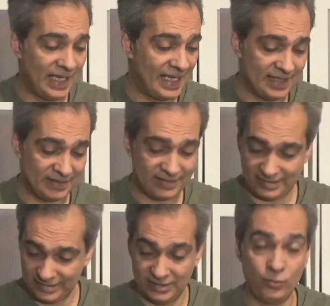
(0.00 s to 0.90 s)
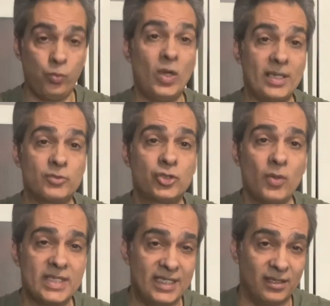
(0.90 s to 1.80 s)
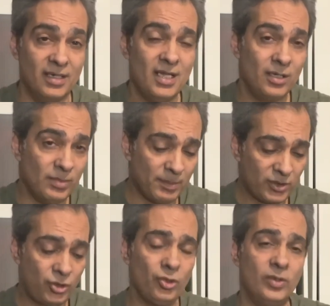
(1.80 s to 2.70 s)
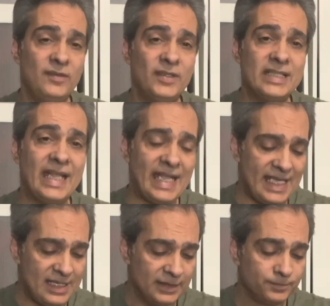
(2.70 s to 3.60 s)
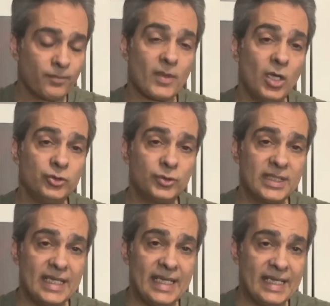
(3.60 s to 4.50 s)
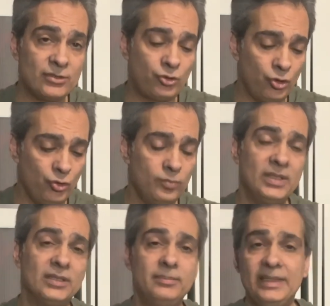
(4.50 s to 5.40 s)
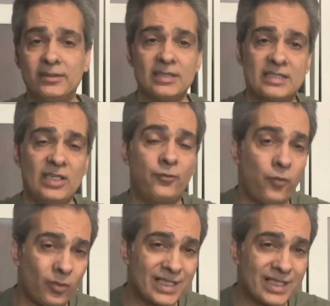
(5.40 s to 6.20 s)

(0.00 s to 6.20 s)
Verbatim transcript: as what I'm showing here. Remember too, even a 102 millimeter, let's say four